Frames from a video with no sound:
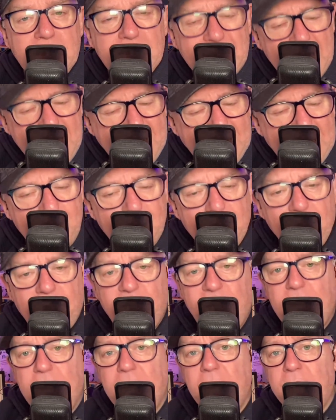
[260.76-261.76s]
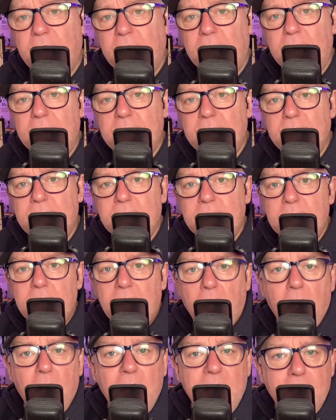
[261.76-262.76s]
Take it even further.
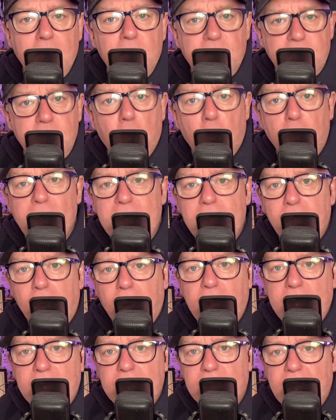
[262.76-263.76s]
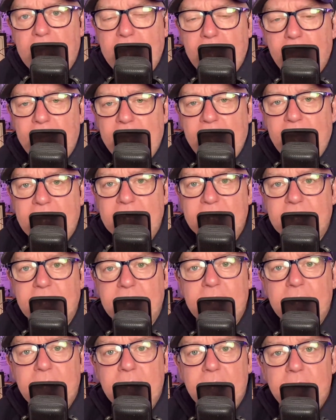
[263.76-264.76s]
I use Nobby, my AI
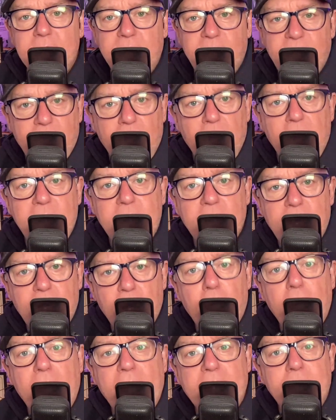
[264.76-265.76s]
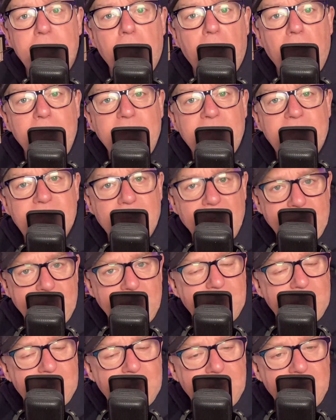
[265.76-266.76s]
editor, to find and correct my
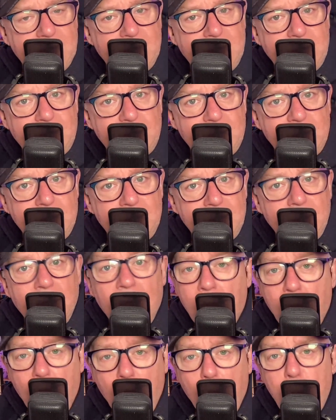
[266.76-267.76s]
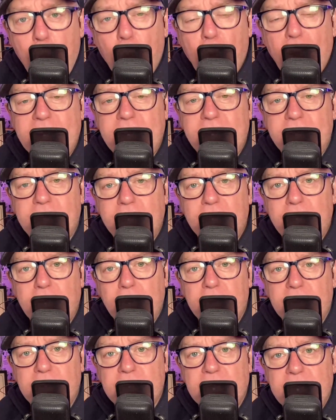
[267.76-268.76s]
mistakes. Operators could
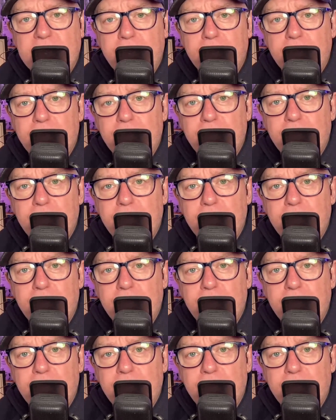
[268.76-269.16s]
do the same.